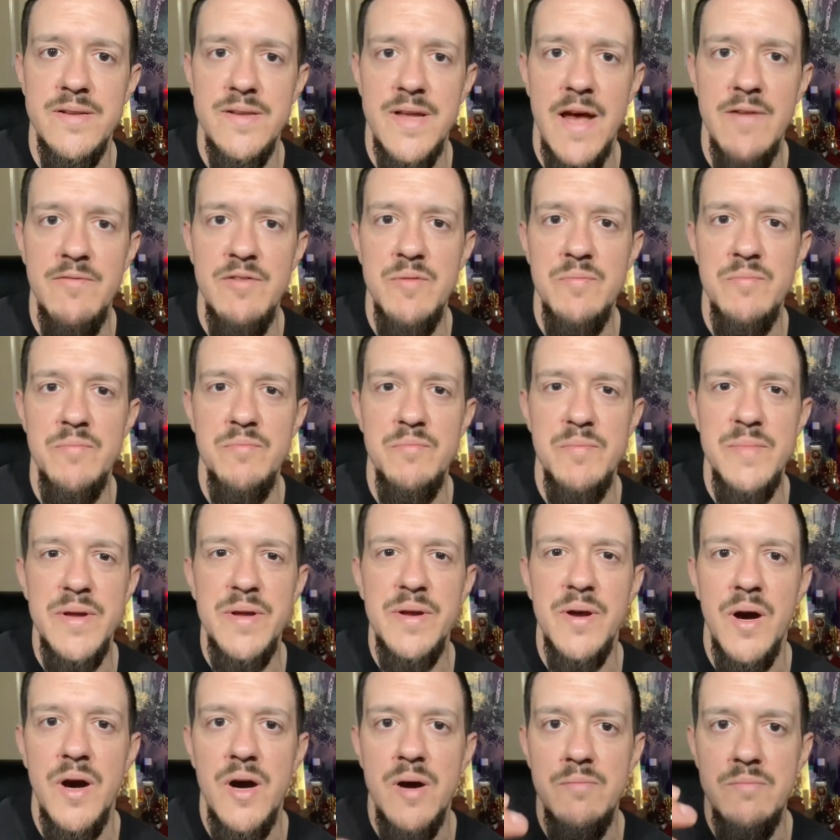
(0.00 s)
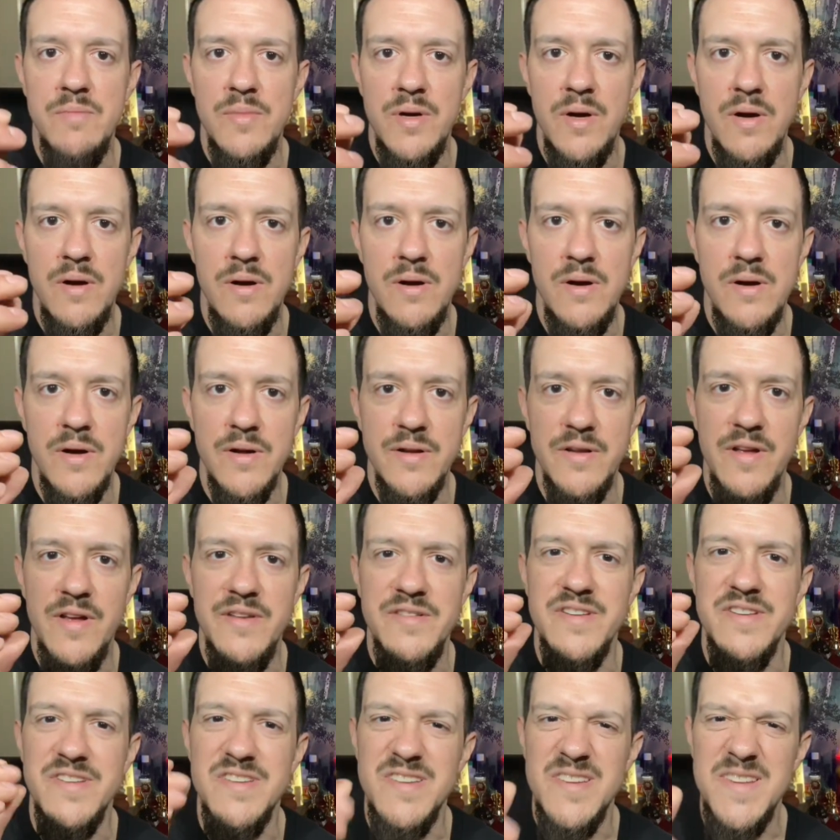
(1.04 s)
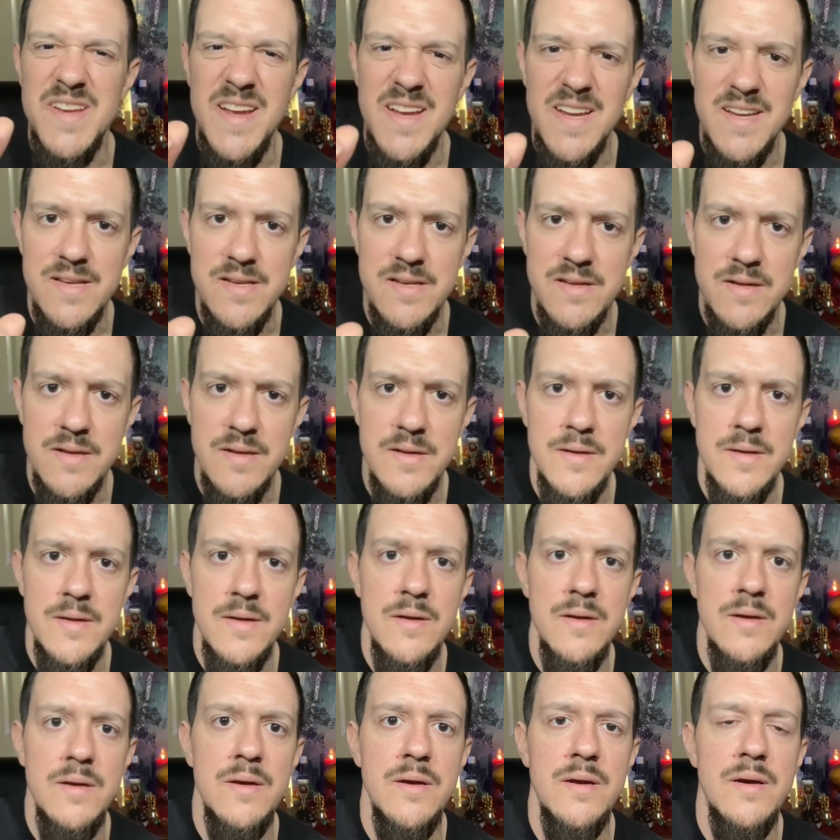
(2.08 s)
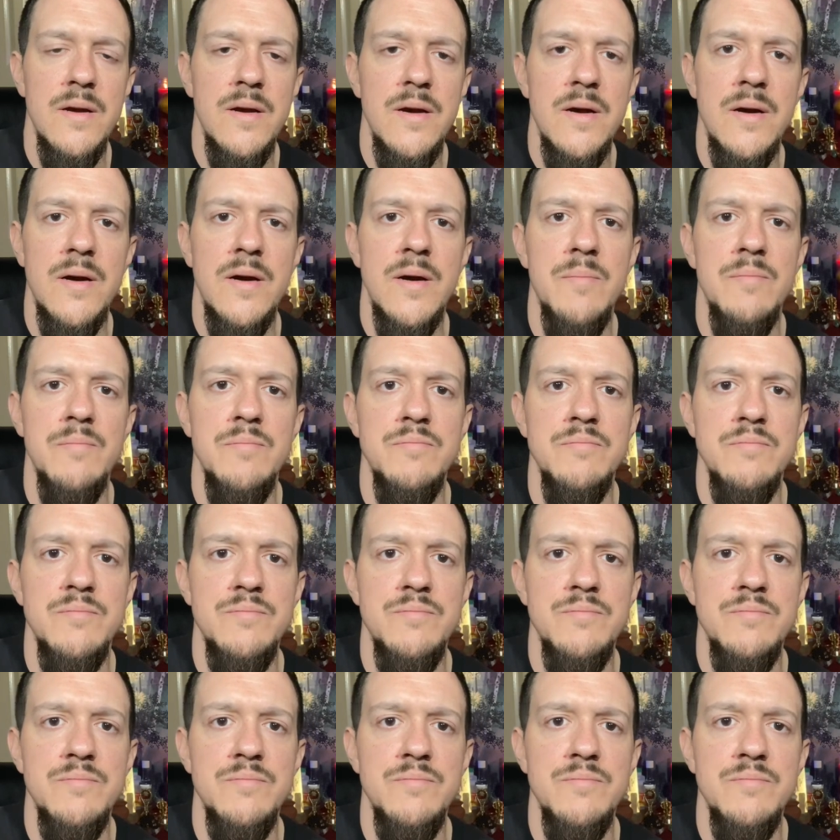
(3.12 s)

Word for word: haven't become a, a succinct um,